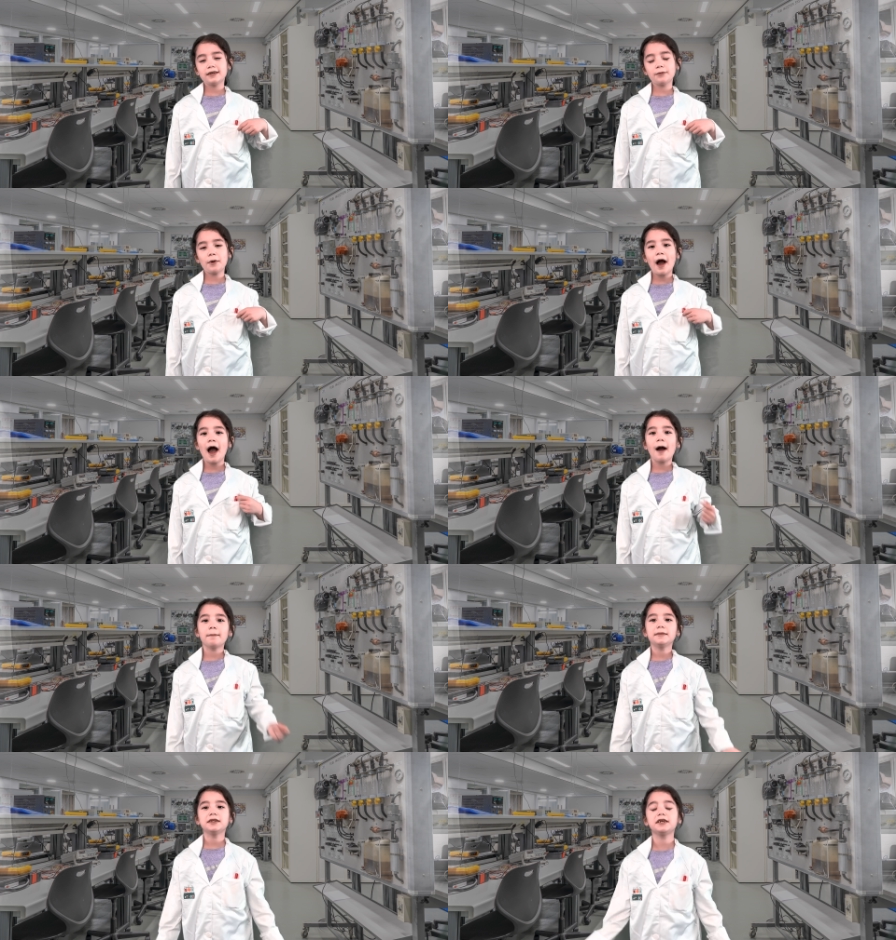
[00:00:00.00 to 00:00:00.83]
what
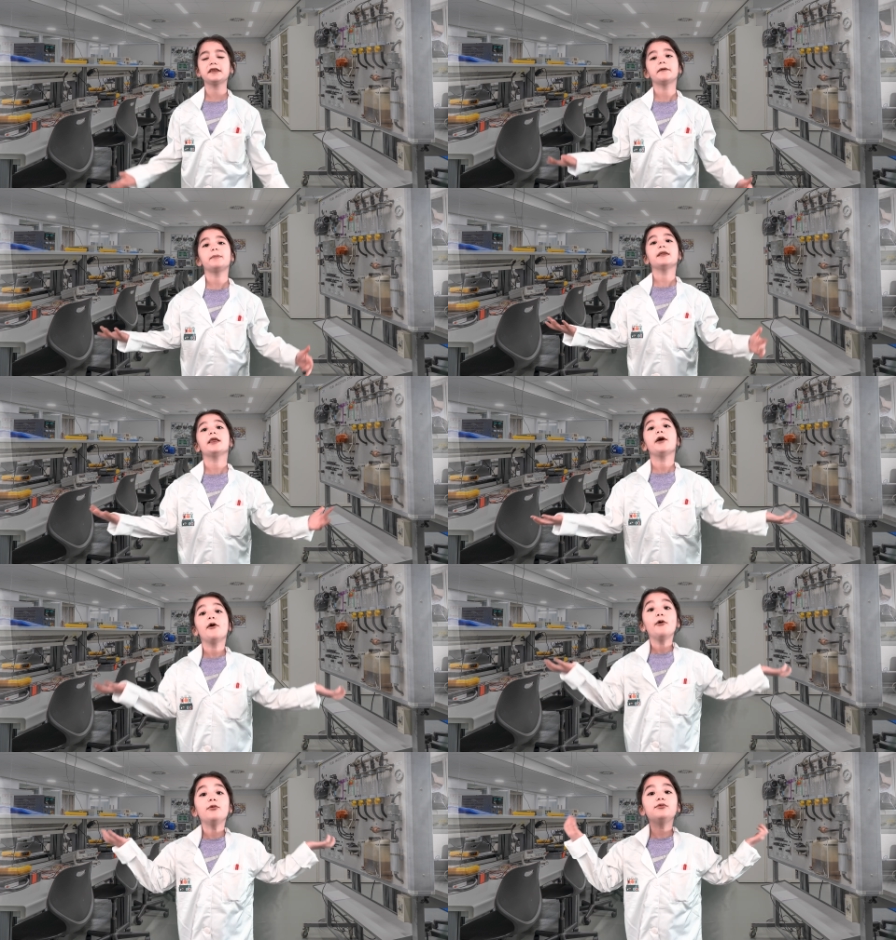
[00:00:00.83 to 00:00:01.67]
happened to the
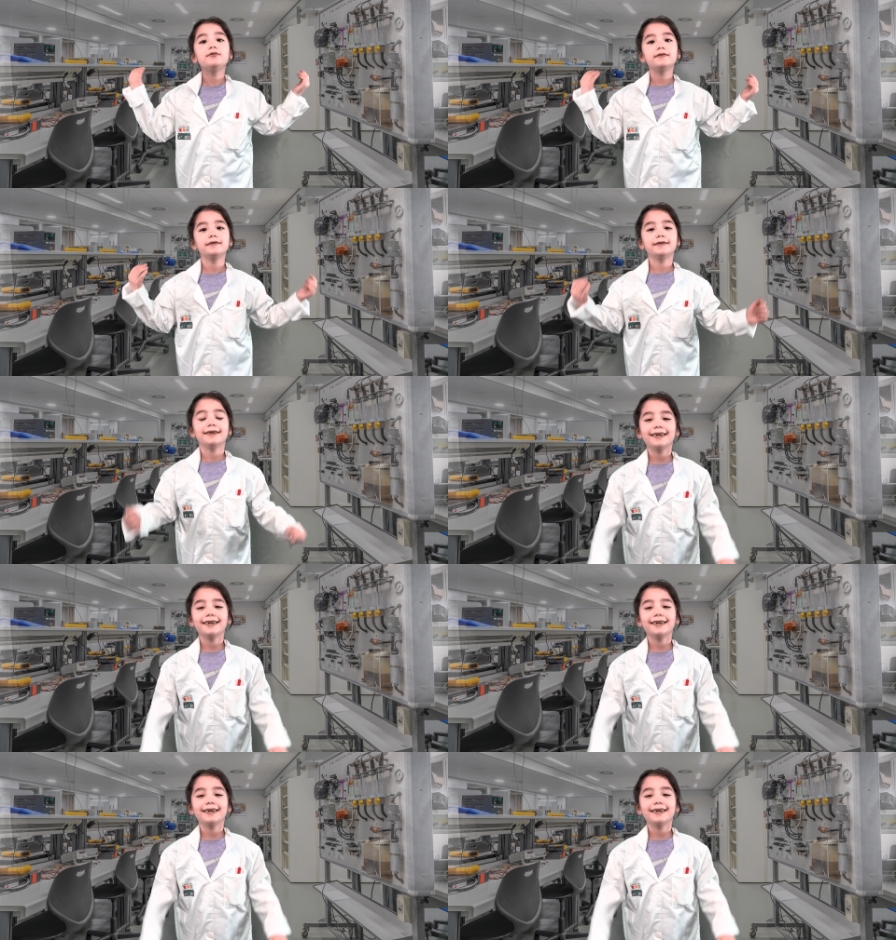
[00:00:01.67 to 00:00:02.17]
balloon.